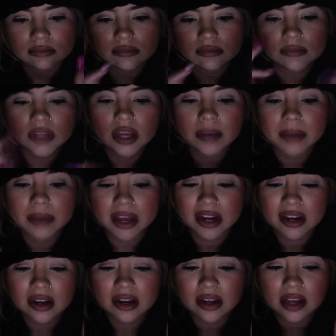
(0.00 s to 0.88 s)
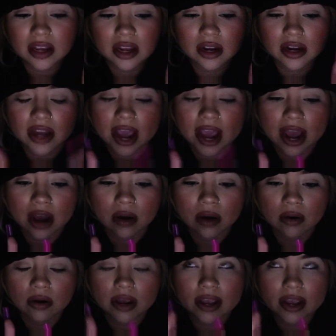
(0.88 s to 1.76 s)
editing it
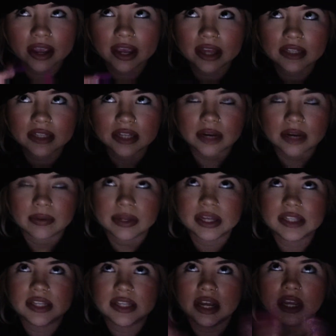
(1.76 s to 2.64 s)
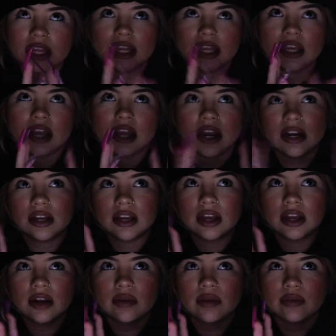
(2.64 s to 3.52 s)
now, and I realized I like kind of
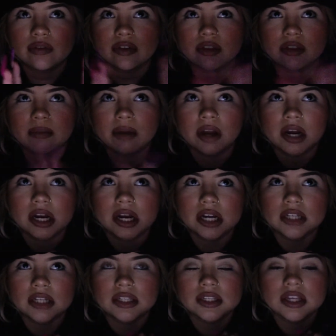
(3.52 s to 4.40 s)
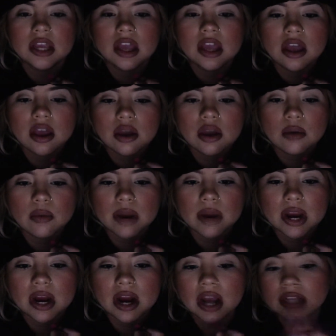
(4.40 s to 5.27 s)
cut over the parts
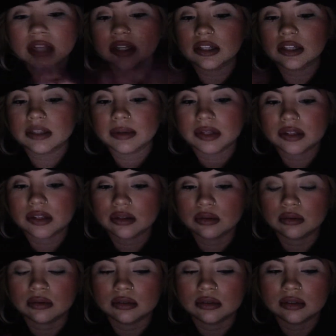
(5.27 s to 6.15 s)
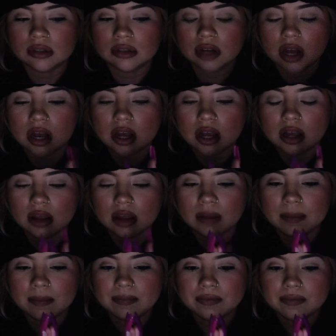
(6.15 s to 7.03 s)
where I talked about school.
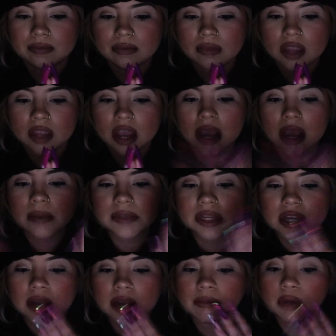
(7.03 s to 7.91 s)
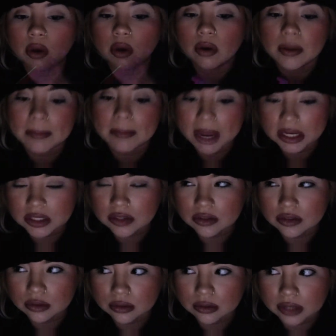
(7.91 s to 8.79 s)
I'm saying I'm going back to
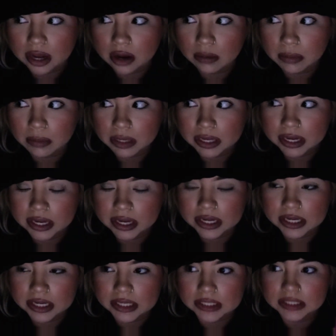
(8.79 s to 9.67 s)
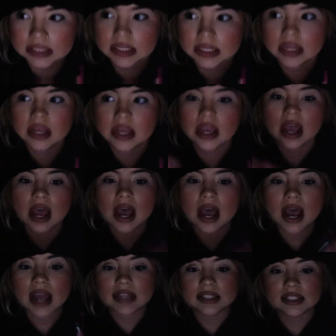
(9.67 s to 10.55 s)
school now because
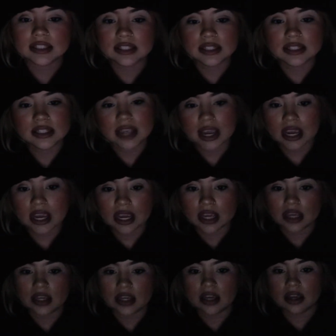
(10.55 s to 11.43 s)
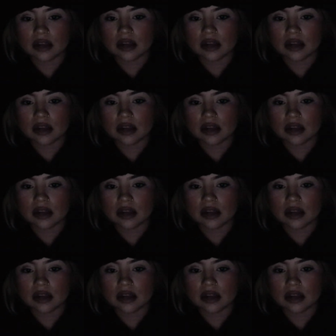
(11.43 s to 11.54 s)
I did take